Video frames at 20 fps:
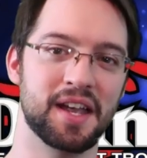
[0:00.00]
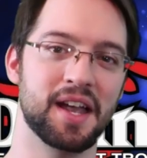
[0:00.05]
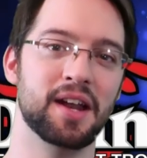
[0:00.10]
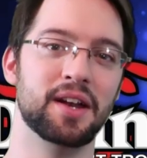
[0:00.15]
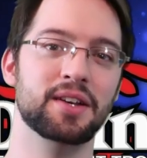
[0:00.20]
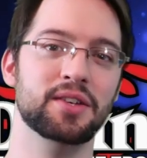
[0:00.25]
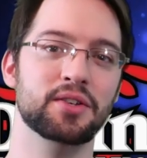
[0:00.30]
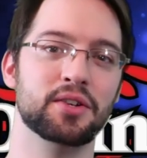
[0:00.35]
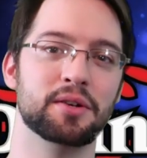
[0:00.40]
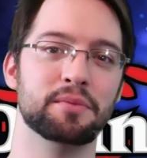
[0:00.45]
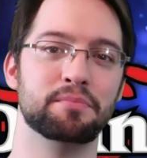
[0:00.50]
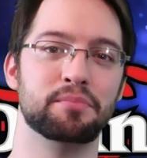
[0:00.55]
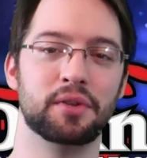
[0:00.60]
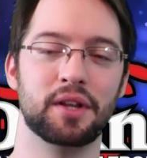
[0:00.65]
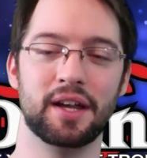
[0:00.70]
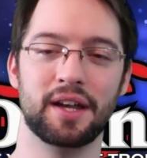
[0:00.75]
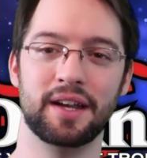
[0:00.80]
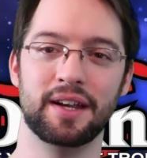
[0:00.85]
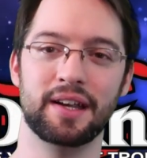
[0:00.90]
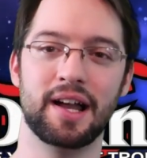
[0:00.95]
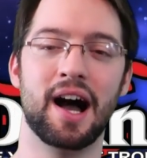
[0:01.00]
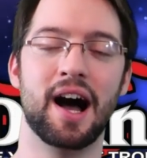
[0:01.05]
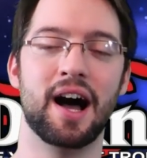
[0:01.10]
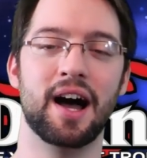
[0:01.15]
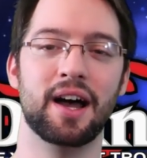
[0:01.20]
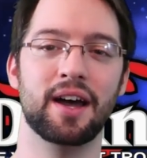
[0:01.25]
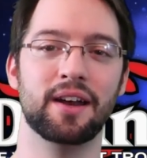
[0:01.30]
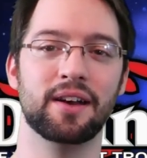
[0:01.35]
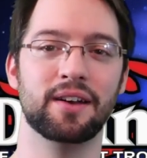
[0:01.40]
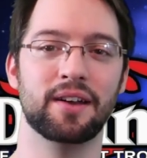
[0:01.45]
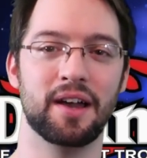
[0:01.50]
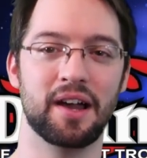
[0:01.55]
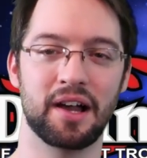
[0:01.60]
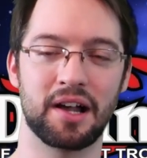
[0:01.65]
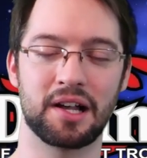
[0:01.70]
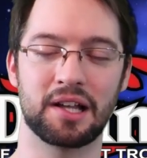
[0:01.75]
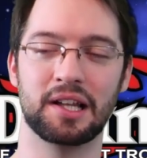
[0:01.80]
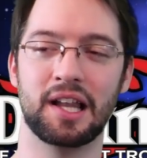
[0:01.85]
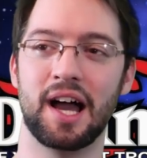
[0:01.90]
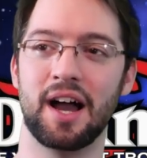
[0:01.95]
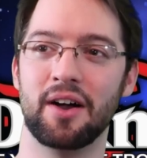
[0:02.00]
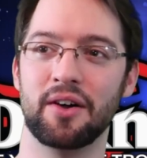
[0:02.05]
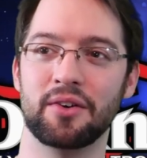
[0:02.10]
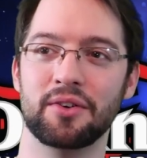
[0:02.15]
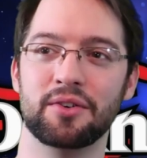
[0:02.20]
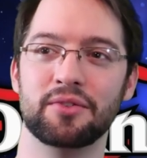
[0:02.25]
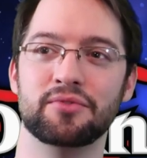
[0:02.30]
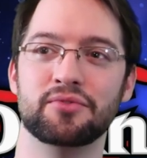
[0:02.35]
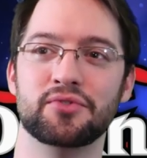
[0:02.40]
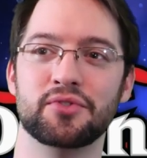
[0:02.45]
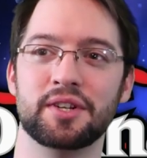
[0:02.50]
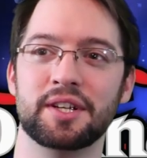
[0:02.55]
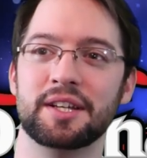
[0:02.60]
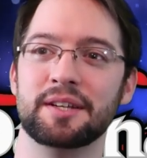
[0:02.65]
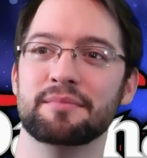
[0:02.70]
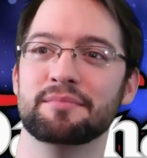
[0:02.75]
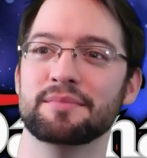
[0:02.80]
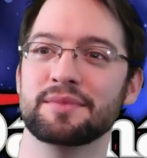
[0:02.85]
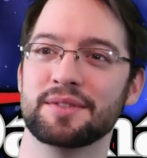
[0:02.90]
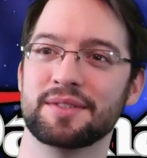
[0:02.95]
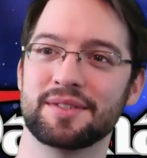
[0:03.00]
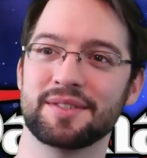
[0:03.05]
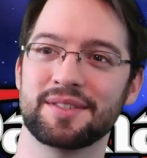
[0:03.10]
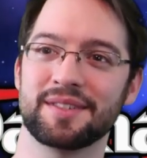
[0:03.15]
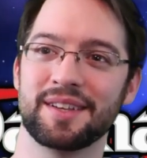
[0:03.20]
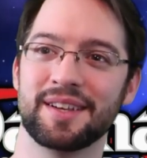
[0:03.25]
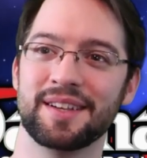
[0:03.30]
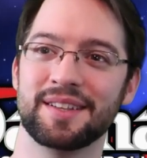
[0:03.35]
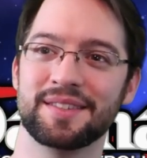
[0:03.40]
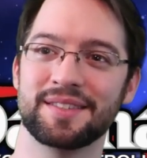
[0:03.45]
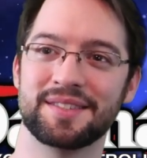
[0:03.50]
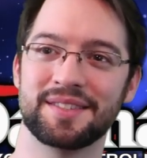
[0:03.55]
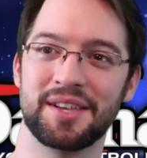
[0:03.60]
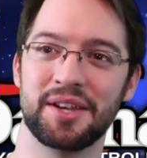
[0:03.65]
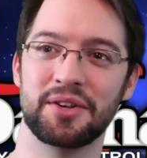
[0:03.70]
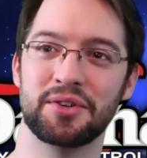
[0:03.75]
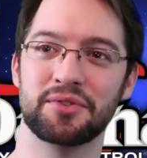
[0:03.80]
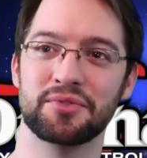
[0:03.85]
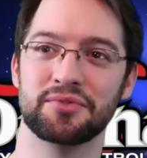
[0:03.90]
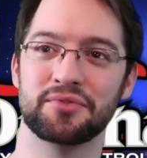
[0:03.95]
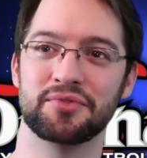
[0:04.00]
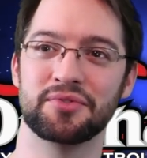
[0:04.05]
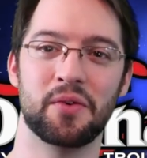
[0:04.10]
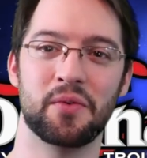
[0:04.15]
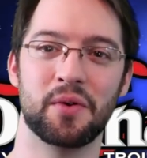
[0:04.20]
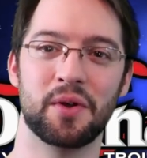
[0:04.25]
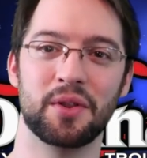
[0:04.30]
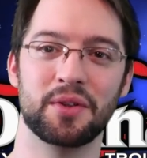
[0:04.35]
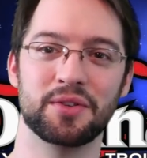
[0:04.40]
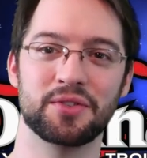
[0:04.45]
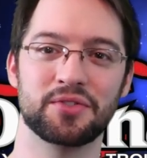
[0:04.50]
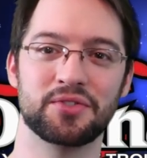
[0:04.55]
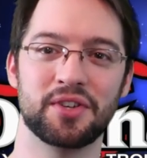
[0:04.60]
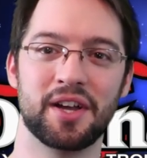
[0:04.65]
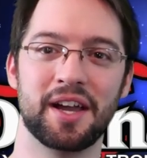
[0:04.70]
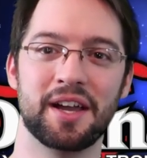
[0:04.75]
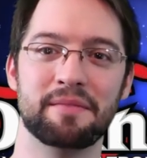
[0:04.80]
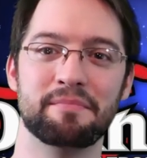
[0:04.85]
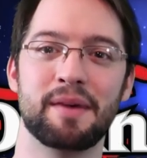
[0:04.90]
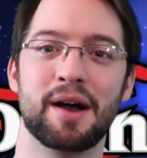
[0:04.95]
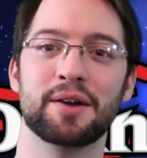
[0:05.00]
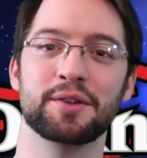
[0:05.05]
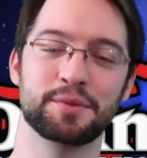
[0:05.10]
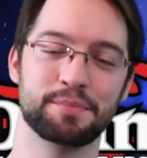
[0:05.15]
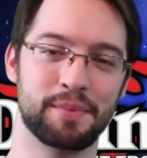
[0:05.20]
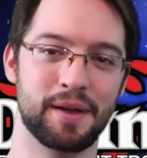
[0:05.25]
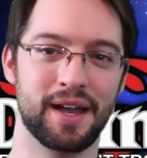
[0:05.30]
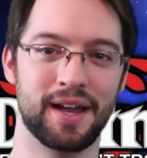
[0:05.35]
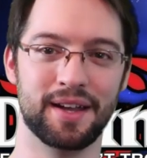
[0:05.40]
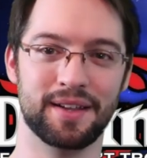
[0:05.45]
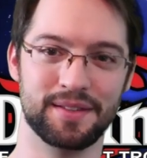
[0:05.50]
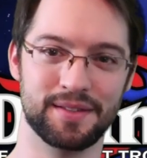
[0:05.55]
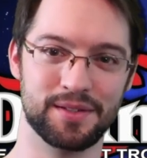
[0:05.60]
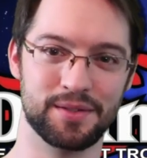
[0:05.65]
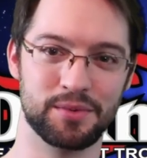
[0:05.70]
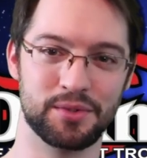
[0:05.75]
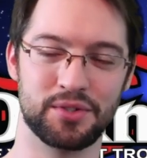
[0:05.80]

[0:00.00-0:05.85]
and you can play on a cloud of dreams instead of one of those giant mouse pads,